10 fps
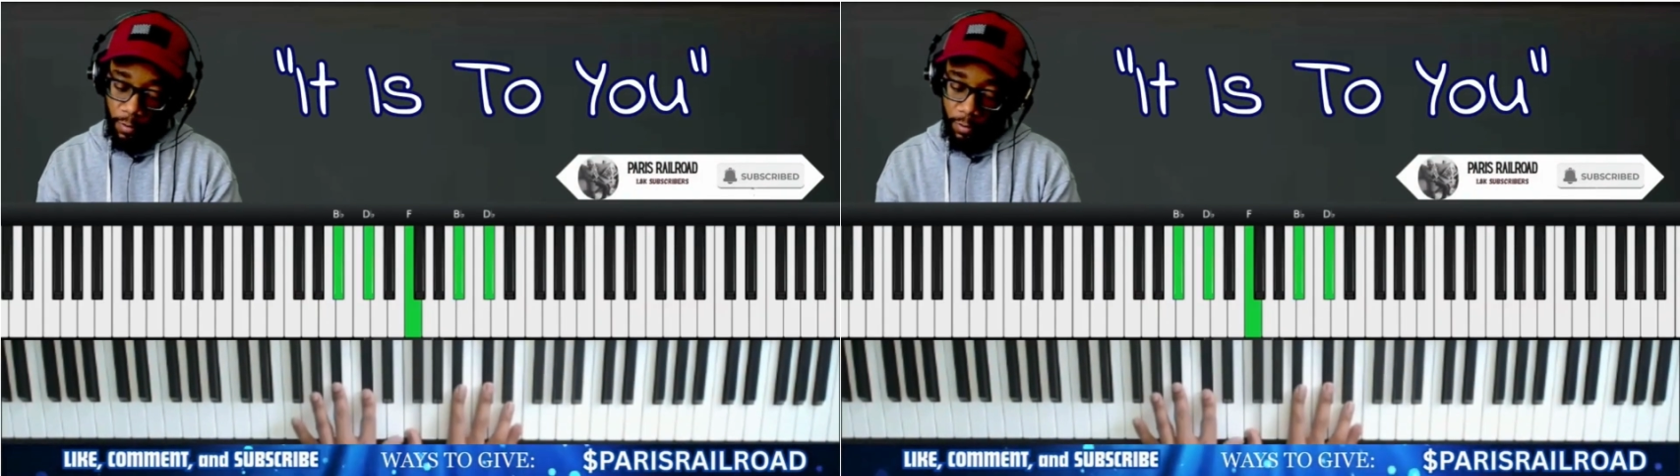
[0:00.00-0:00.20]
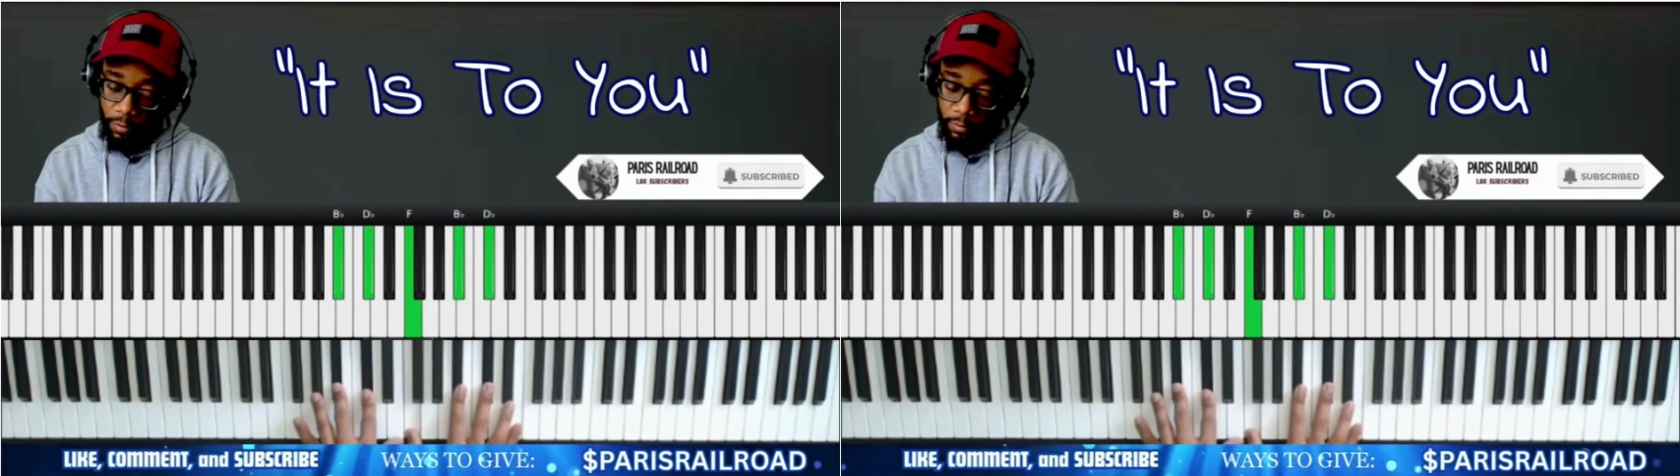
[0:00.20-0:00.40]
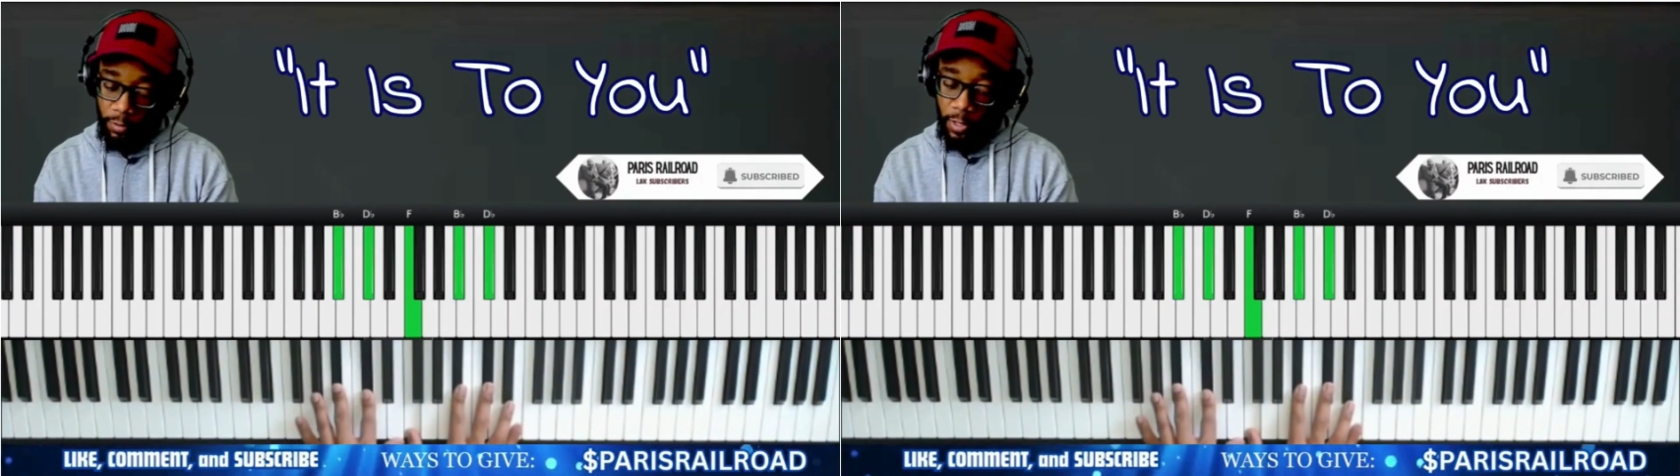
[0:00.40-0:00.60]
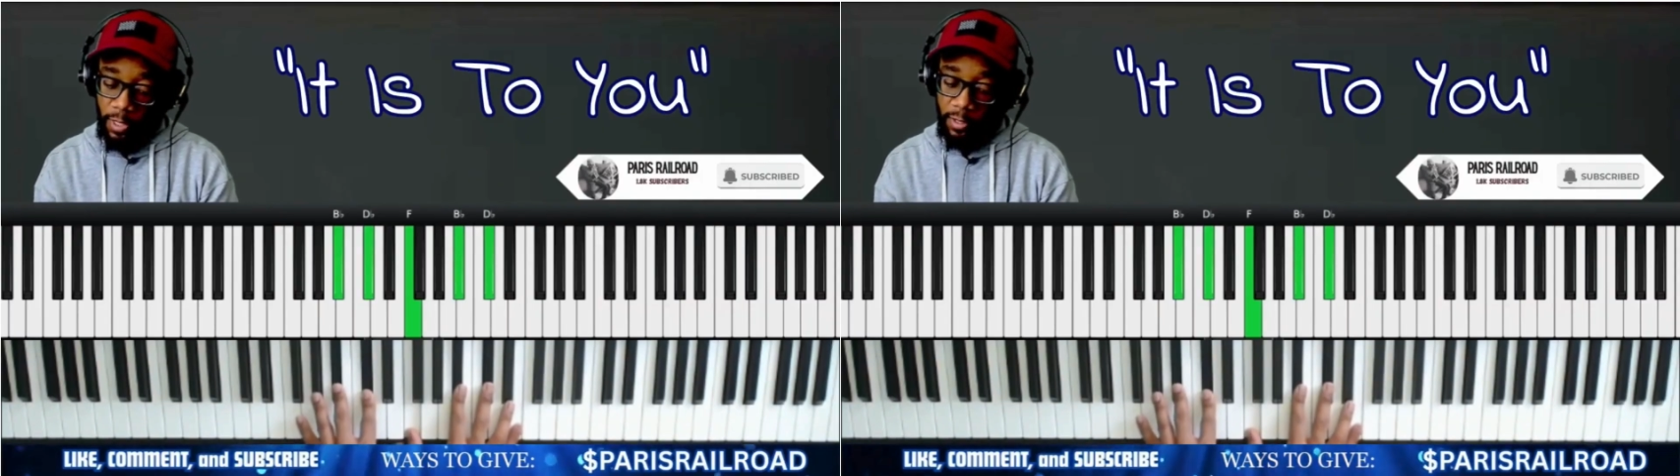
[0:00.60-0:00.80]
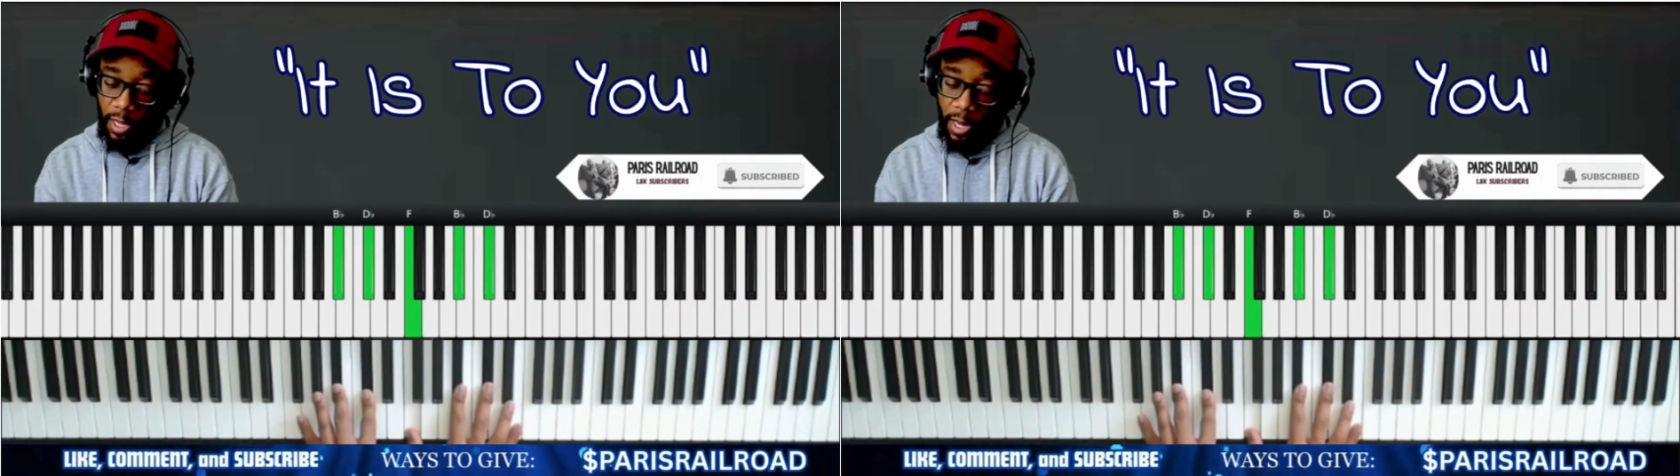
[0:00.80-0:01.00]
so that's
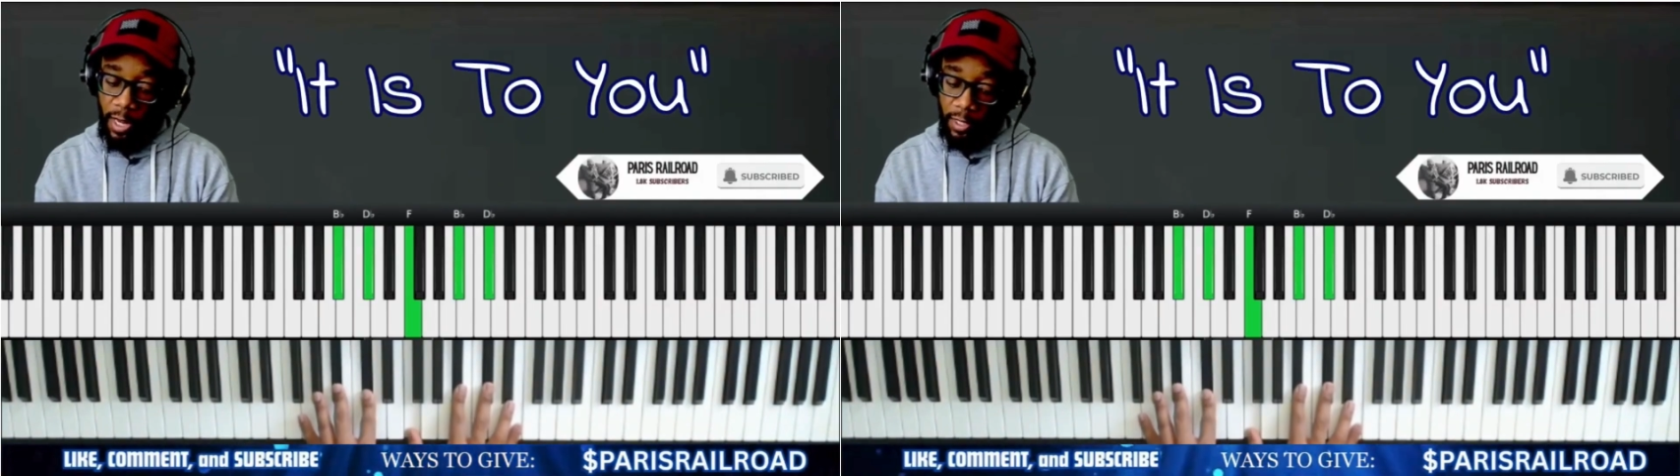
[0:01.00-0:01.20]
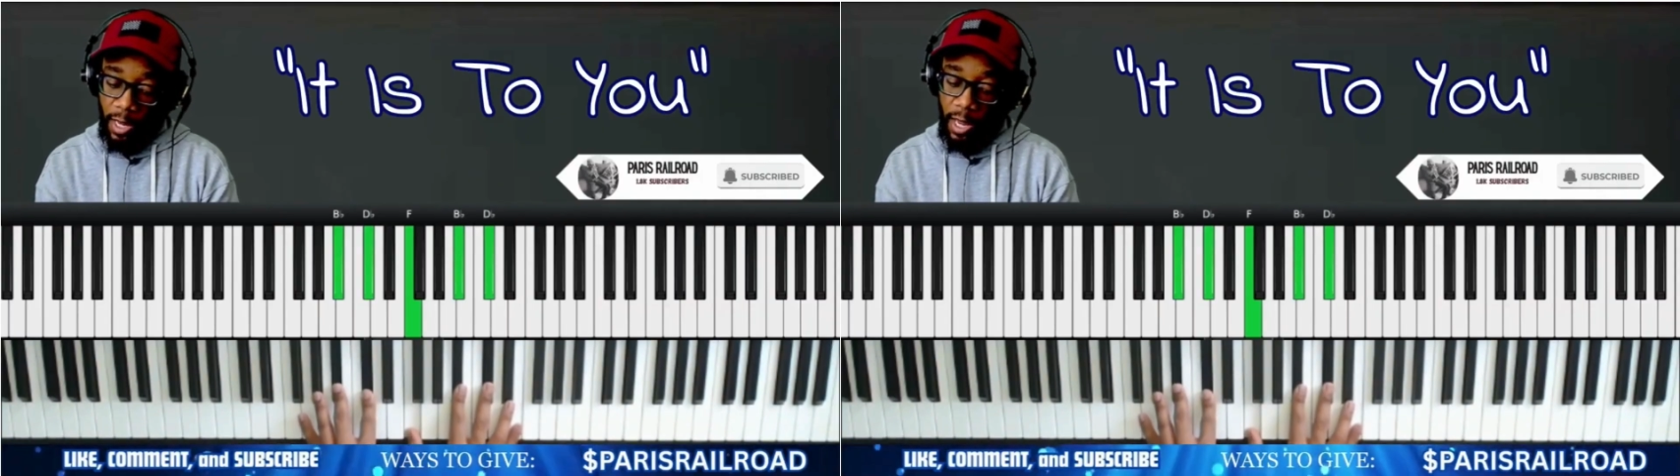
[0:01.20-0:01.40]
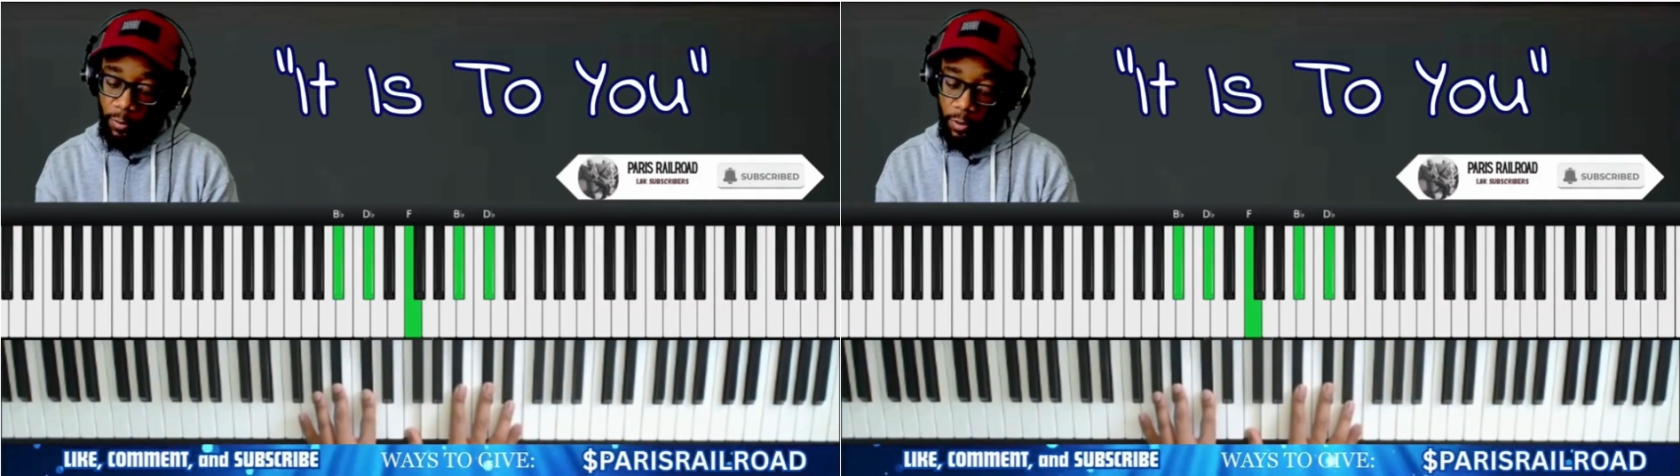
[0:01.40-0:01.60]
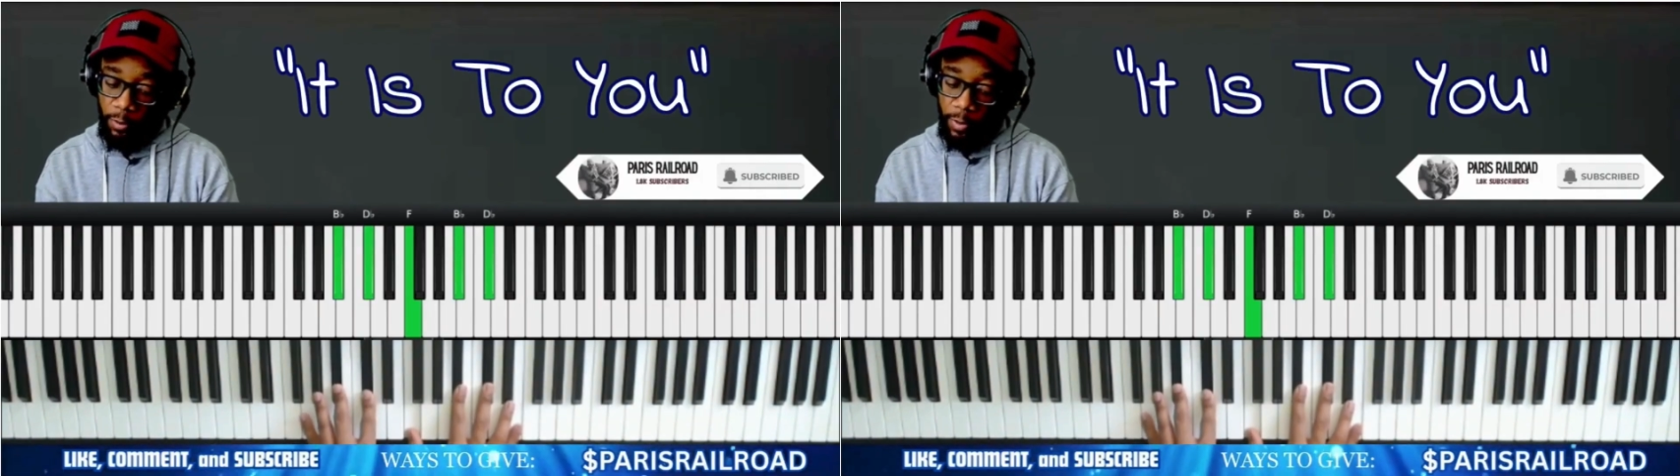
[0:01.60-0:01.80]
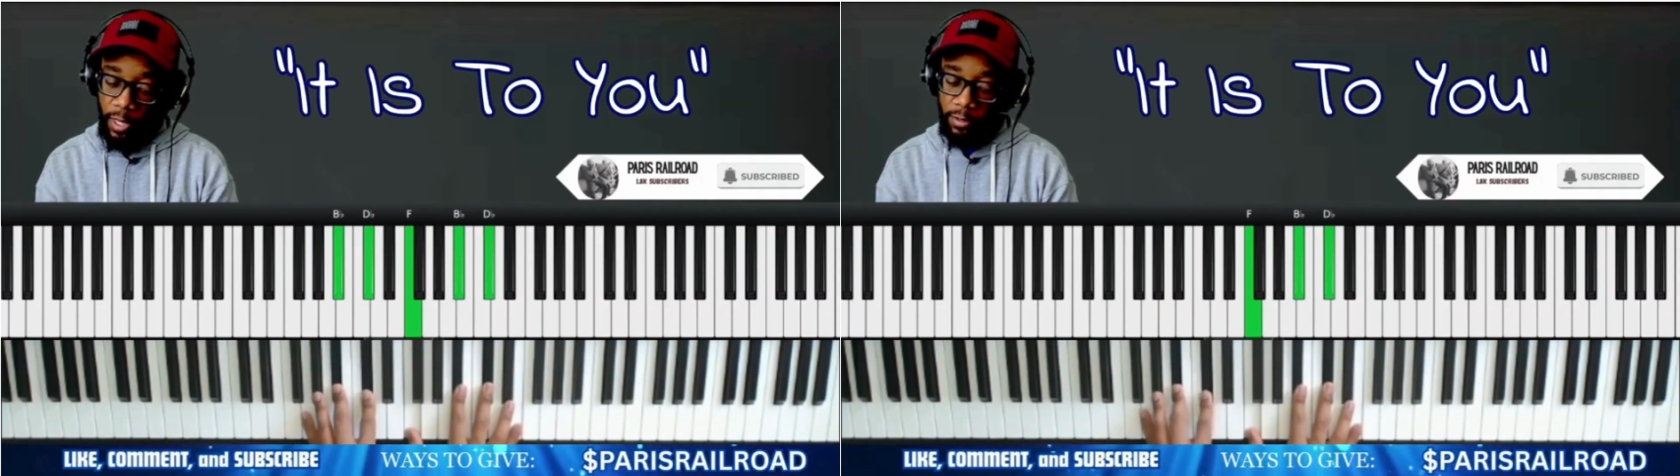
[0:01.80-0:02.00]
and I will
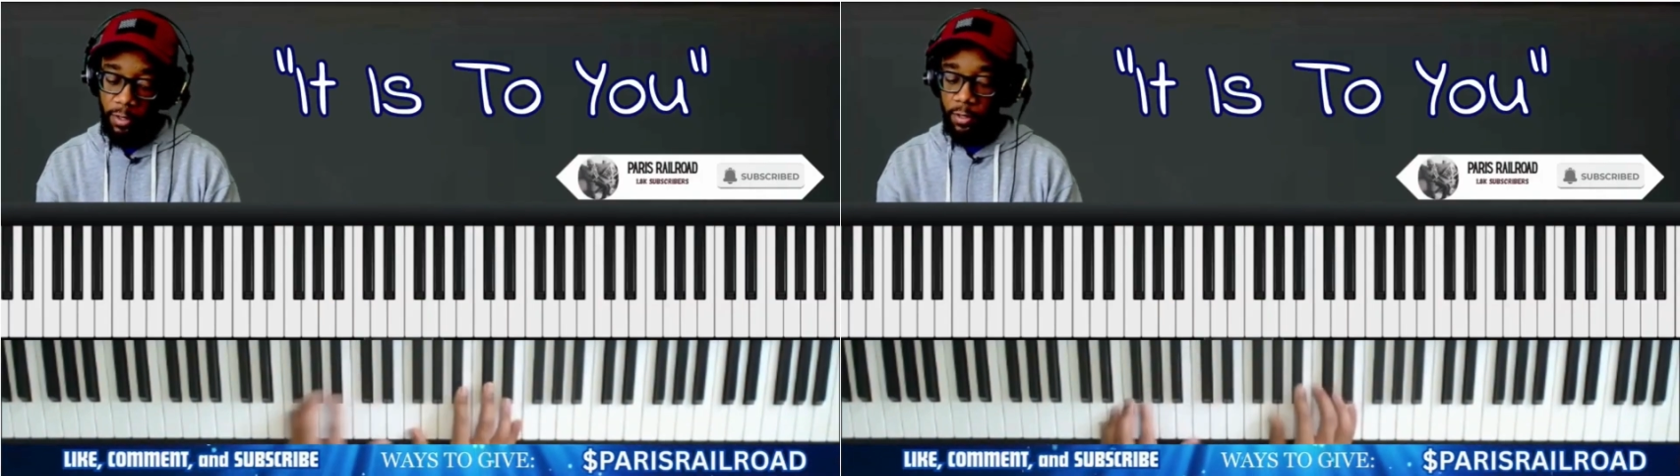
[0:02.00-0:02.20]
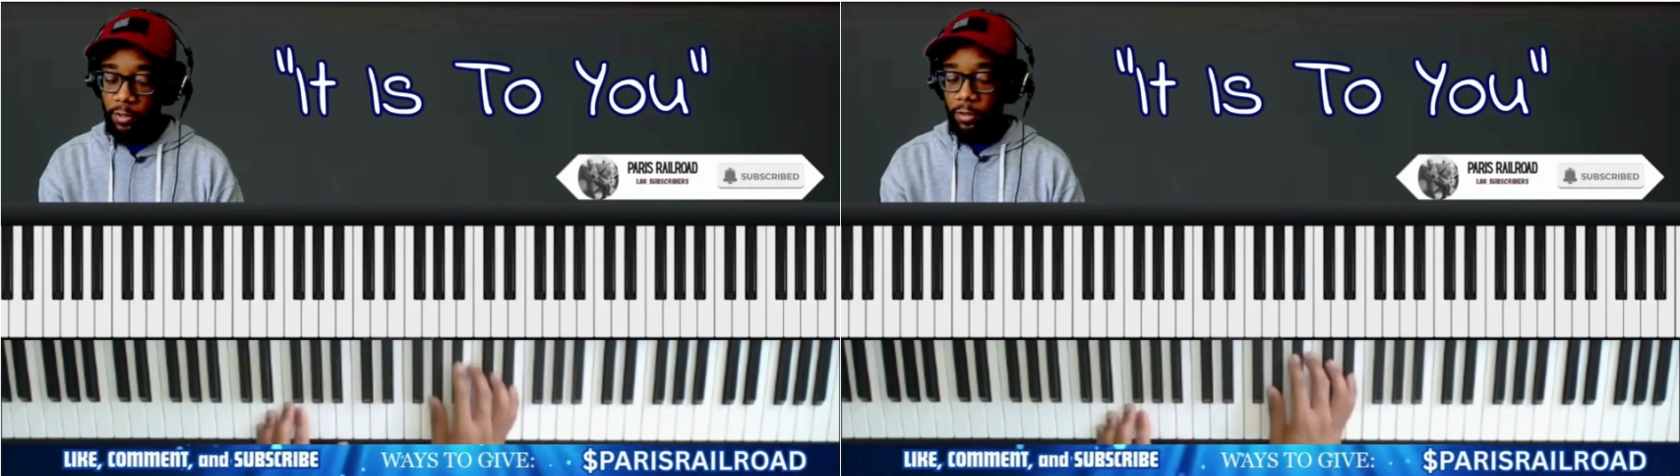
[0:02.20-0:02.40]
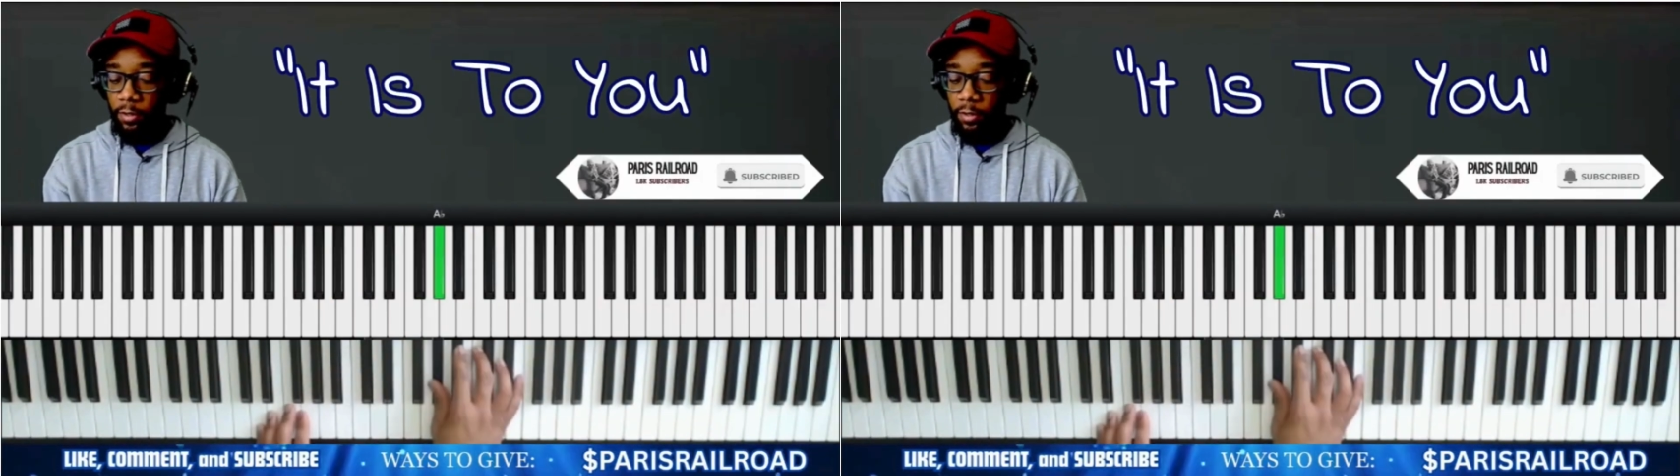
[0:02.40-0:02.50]
bless, because